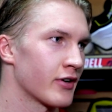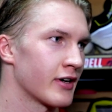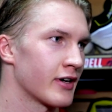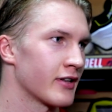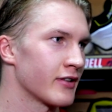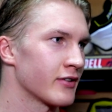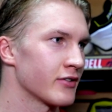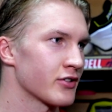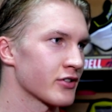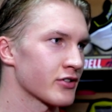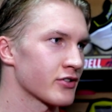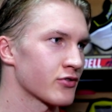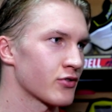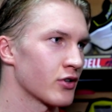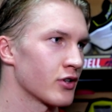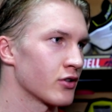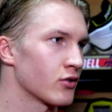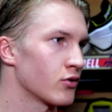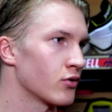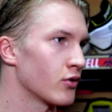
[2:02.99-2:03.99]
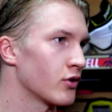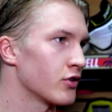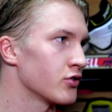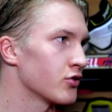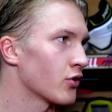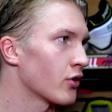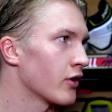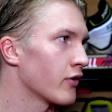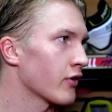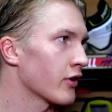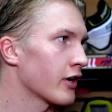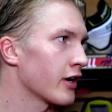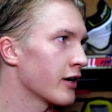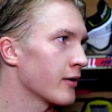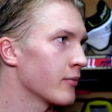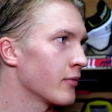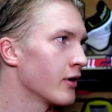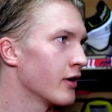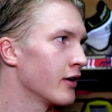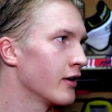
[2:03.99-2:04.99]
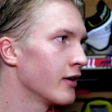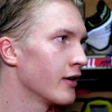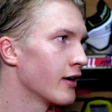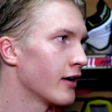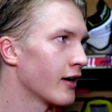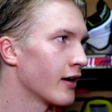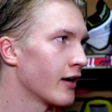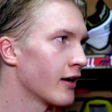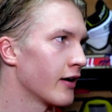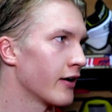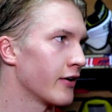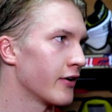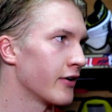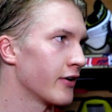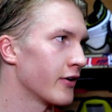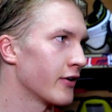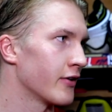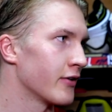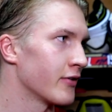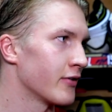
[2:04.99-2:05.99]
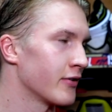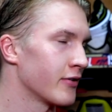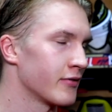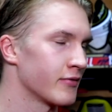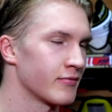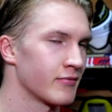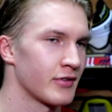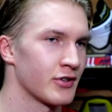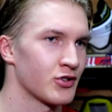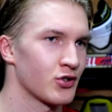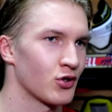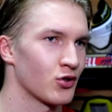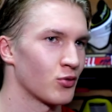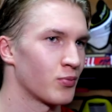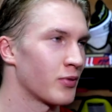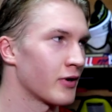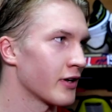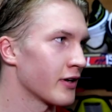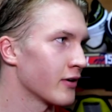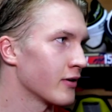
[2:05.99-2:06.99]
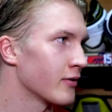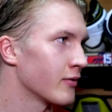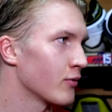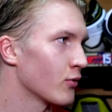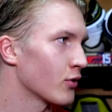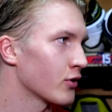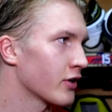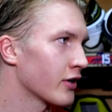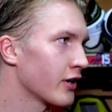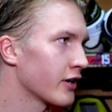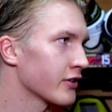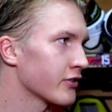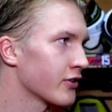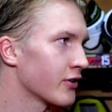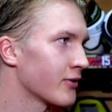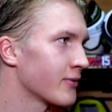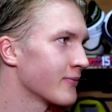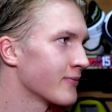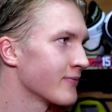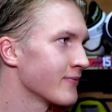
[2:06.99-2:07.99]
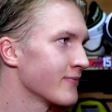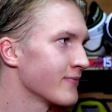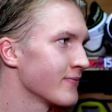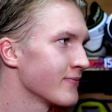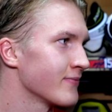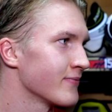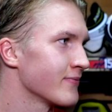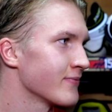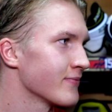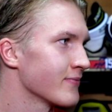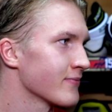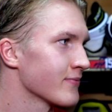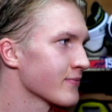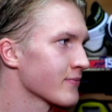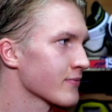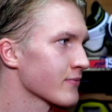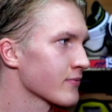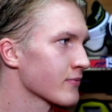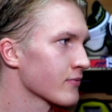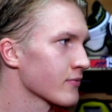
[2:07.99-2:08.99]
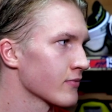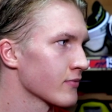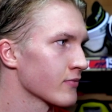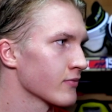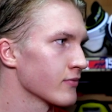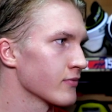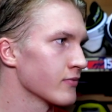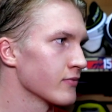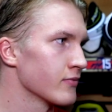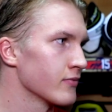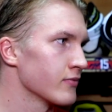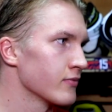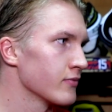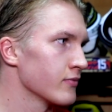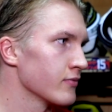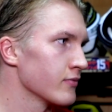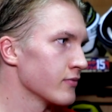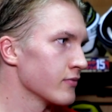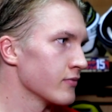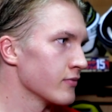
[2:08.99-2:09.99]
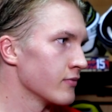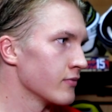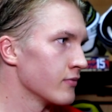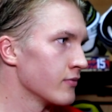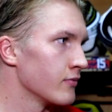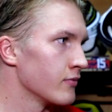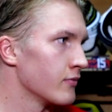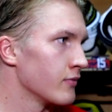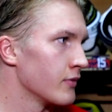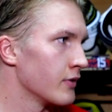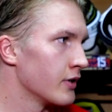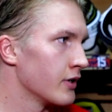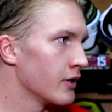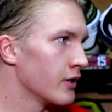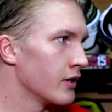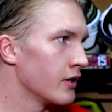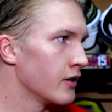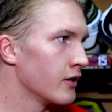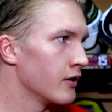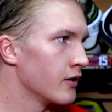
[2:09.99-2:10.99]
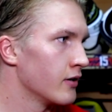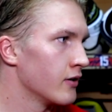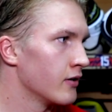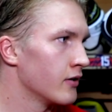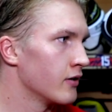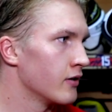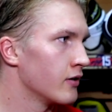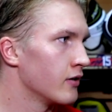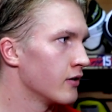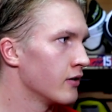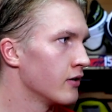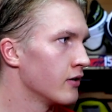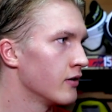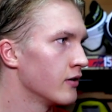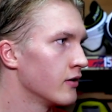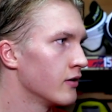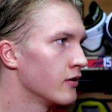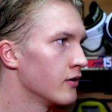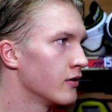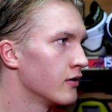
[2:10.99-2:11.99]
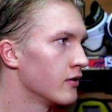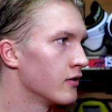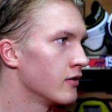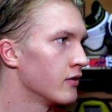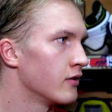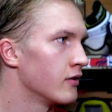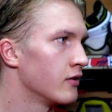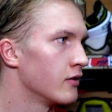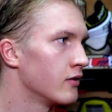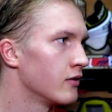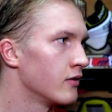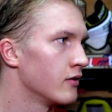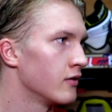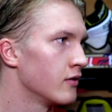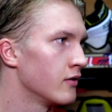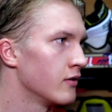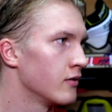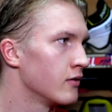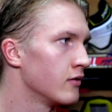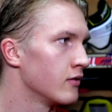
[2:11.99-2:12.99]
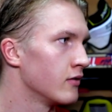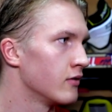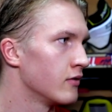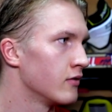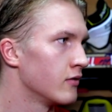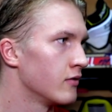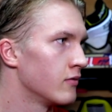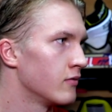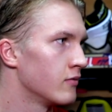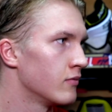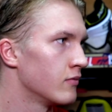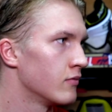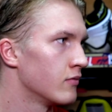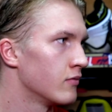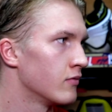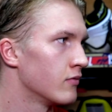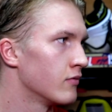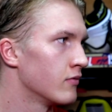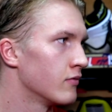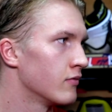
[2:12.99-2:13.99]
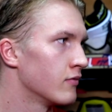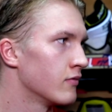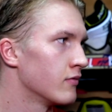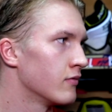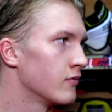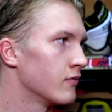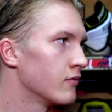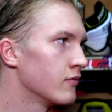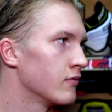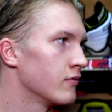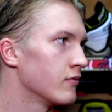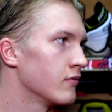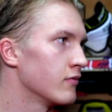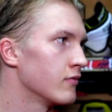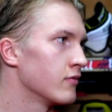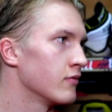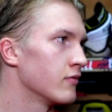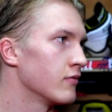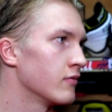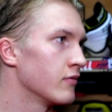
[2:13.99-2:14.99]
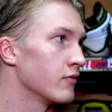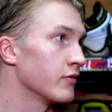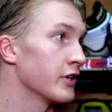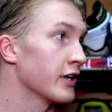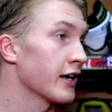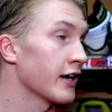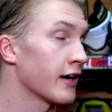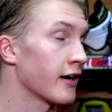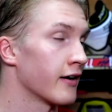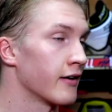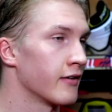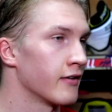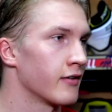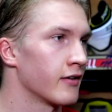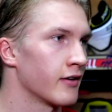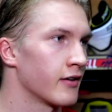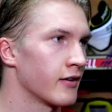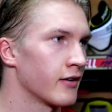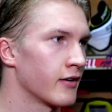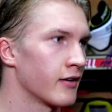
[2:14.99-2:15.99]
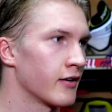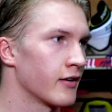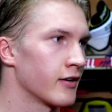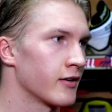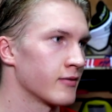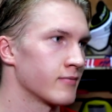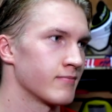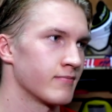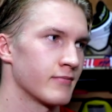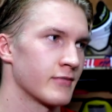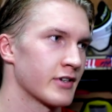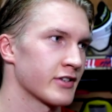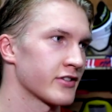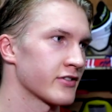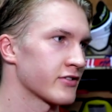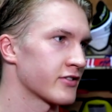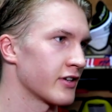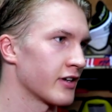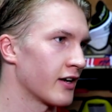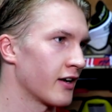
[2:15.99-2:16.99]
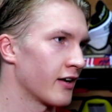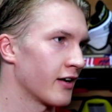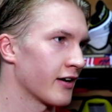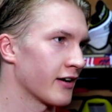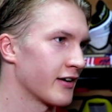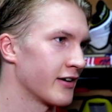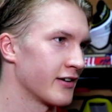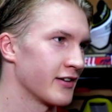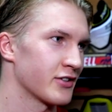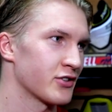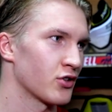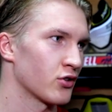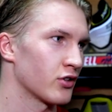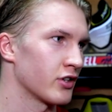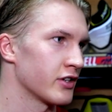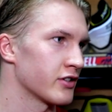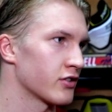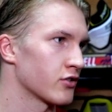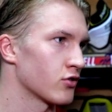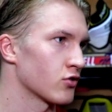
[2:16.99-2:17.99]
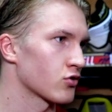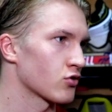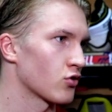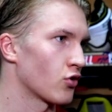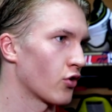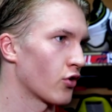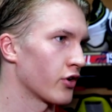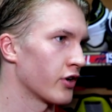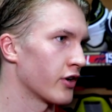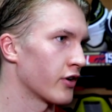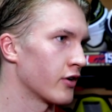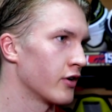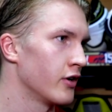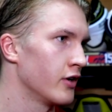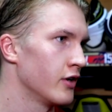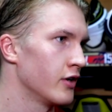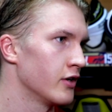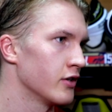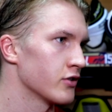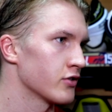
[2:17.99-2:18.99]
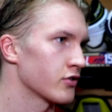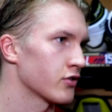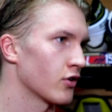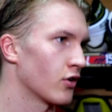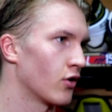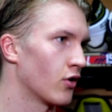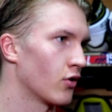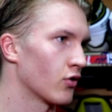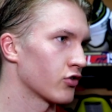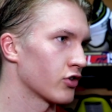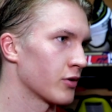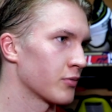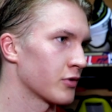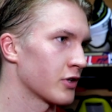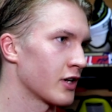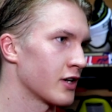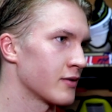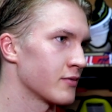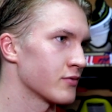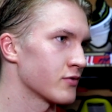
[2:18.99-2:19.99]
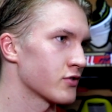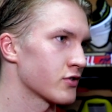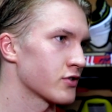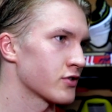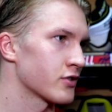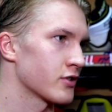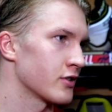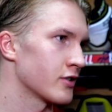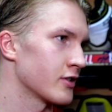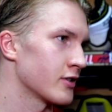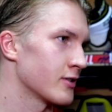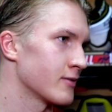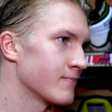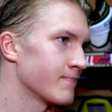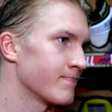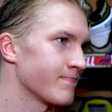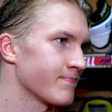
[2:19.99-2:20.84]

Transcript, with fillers: and just trying to enjoy every game and uh, enjoy the play with the guys here. And with the goal, I mean, you had to work hard to get it. I mean, you get the puck, and I mean, a hard-earned goal, but quick into the game, nice start. Yeah, uh, as I said, like it's not easy to score here, so sometimes. Uh,